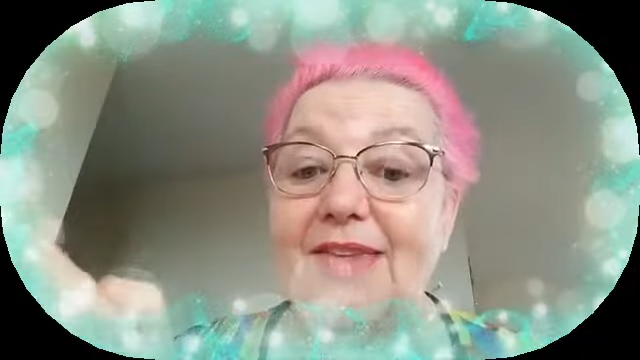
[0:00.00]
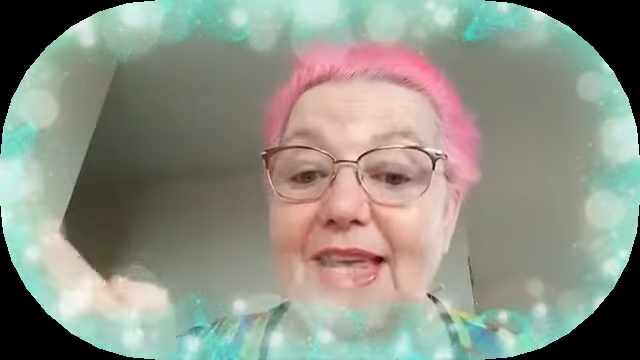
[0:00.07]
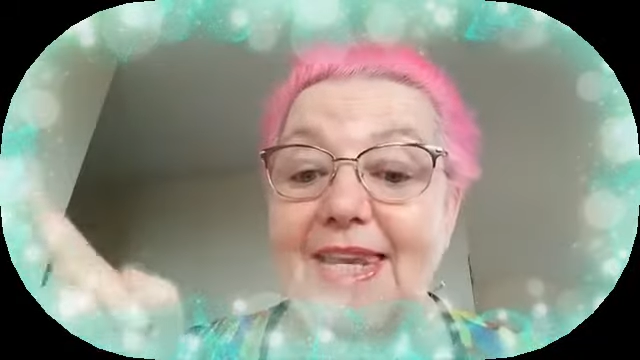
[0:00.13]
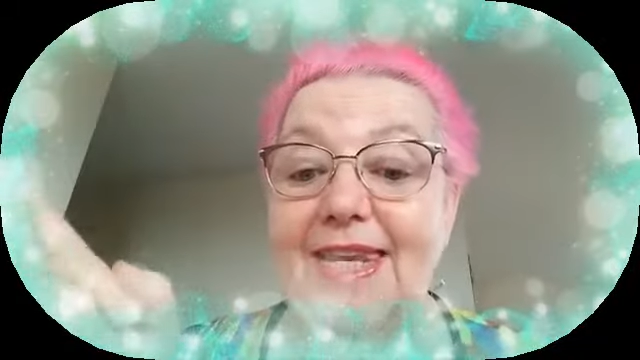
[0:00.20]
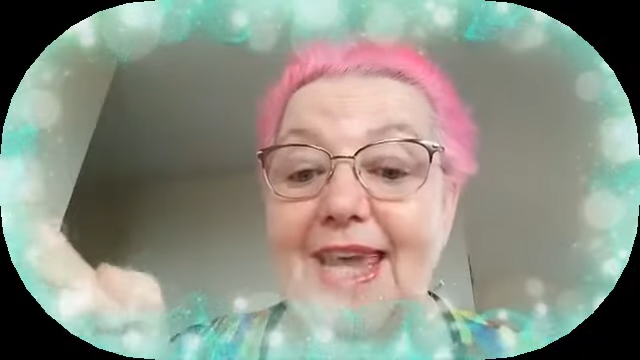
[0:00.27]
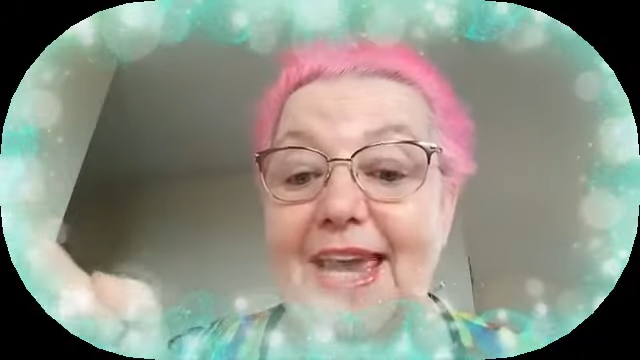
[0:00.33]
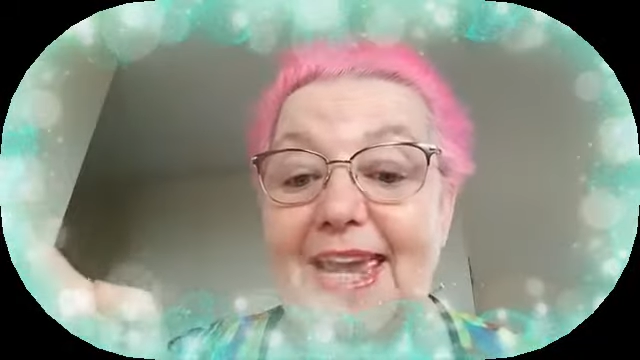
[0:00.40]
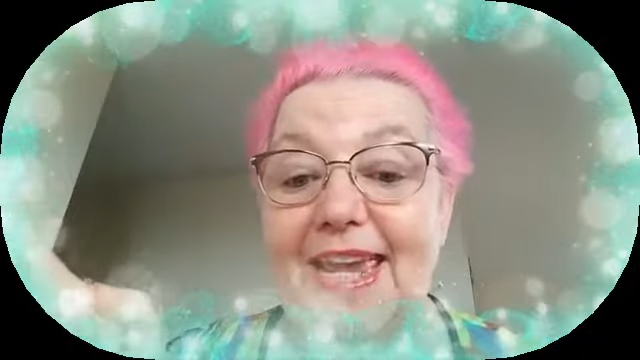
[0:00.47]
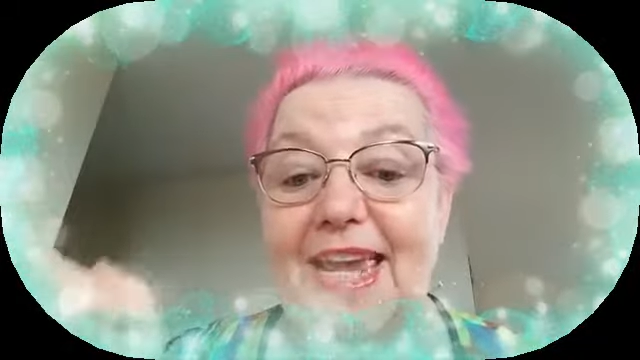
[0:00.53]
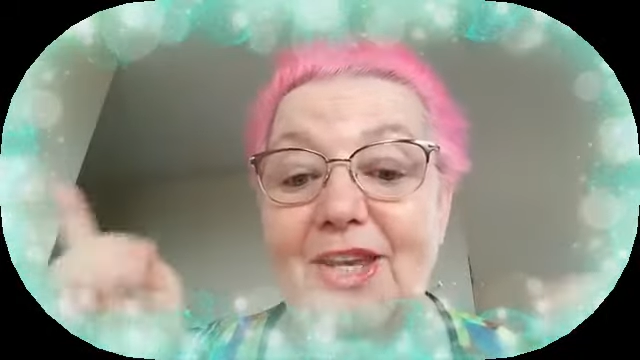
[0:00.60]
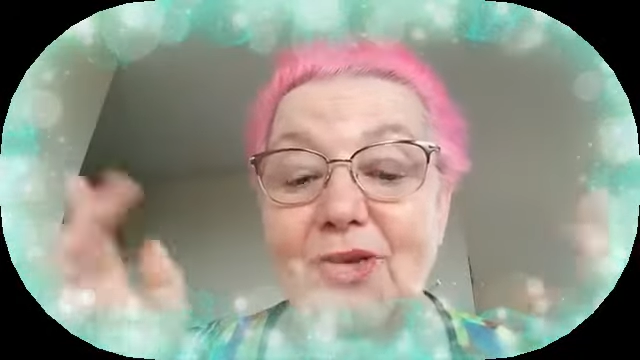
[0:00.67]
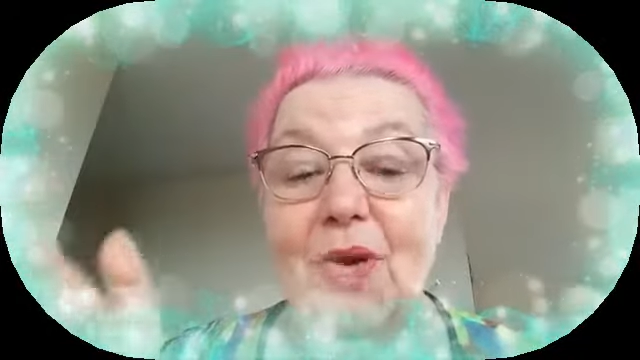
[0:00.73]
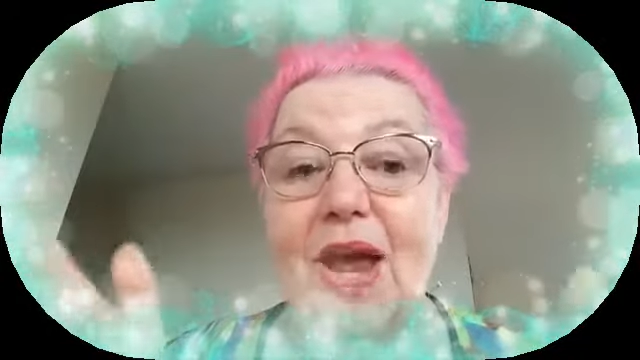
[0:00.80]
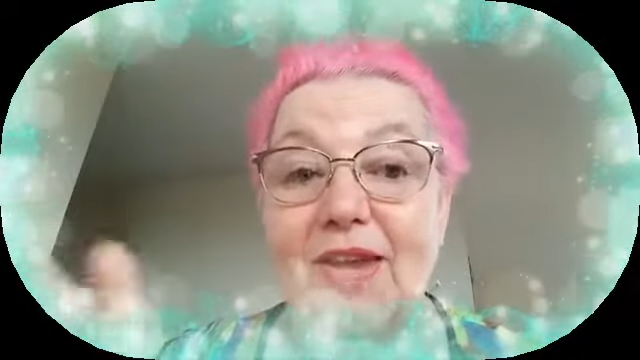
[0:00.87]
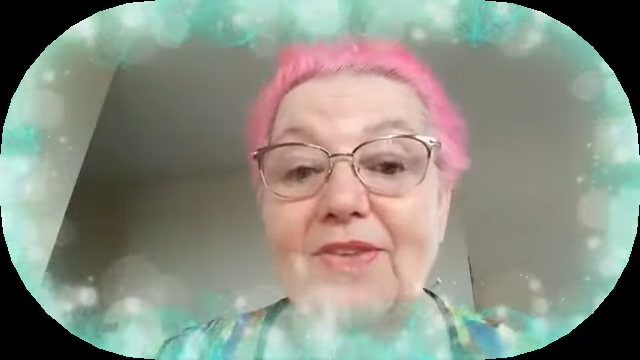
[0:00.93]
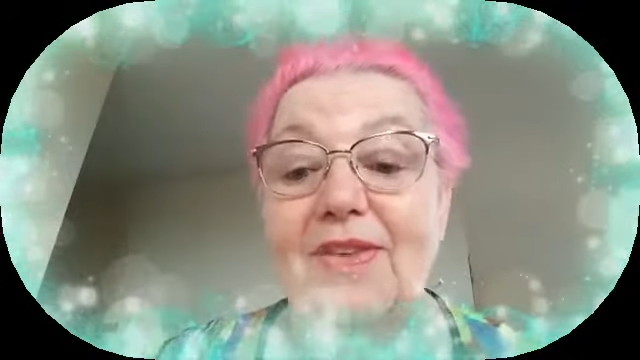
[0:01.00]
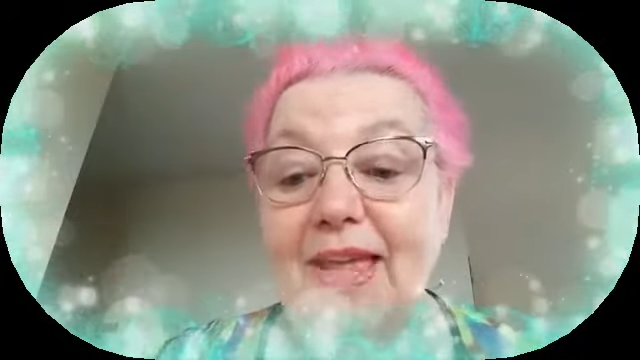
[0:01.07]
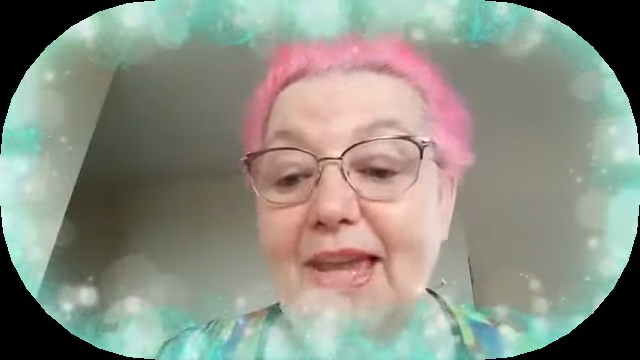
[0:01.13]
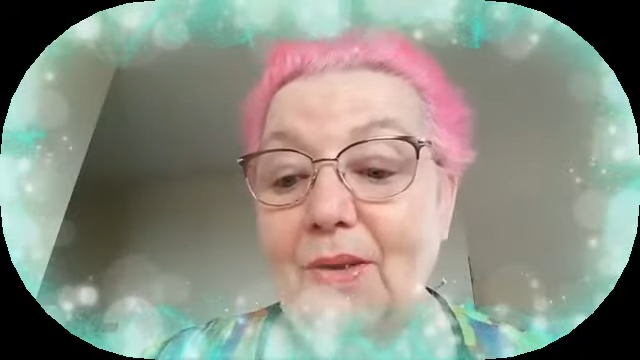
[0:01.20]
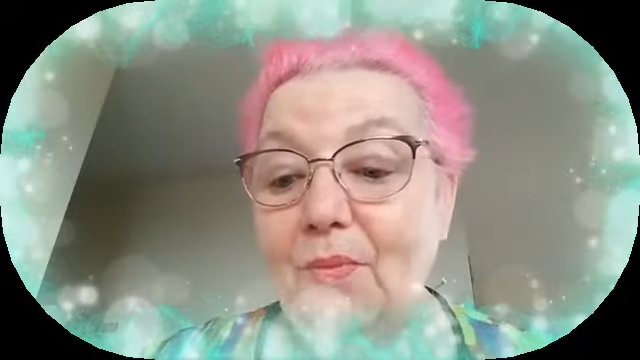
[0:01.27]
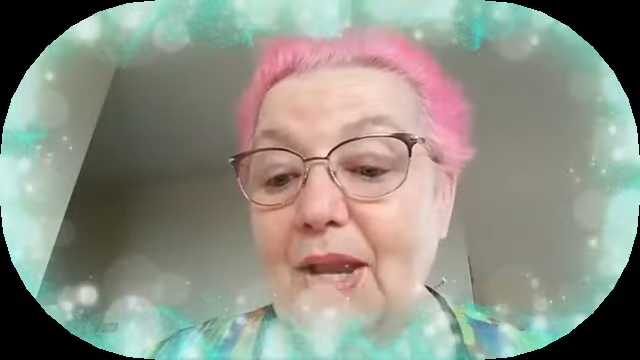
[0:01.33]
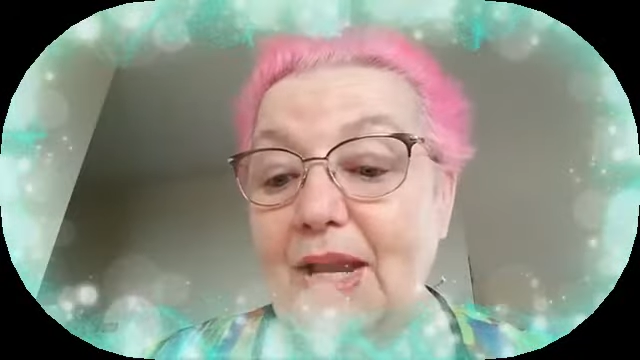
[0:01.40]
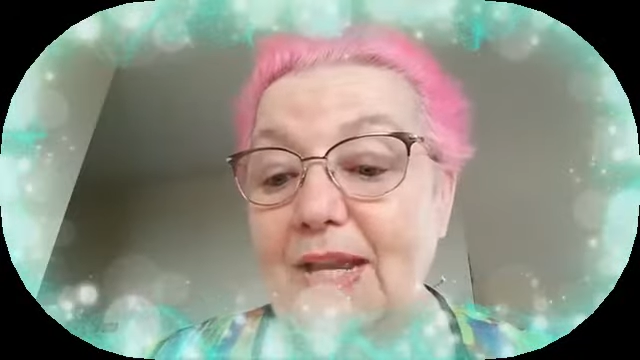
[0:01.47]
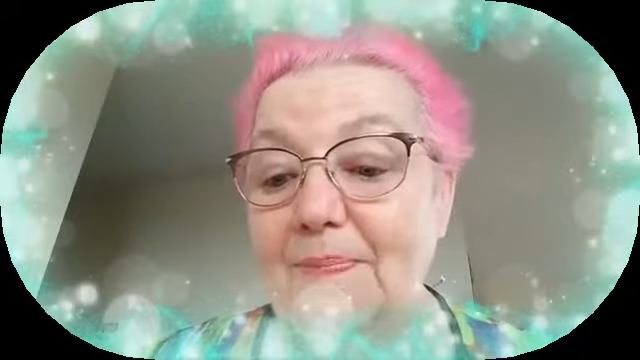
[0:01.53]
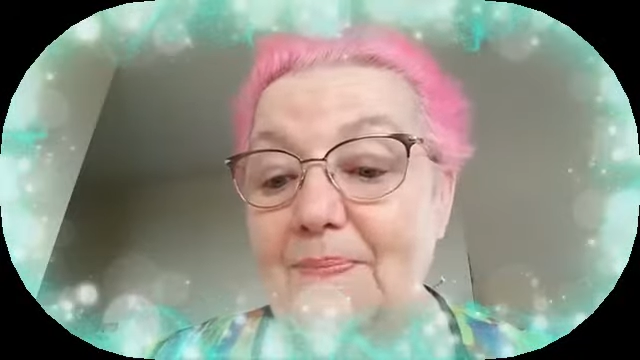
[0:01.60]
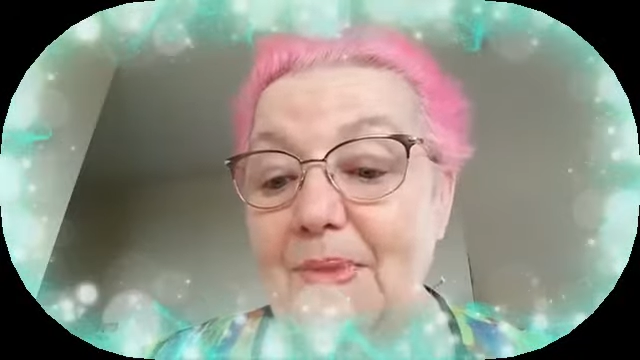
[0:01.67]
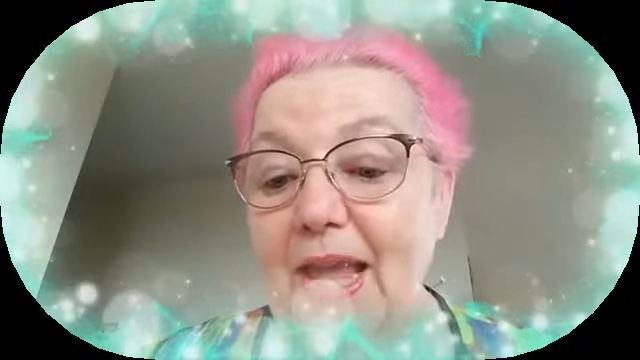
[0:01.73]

like, right?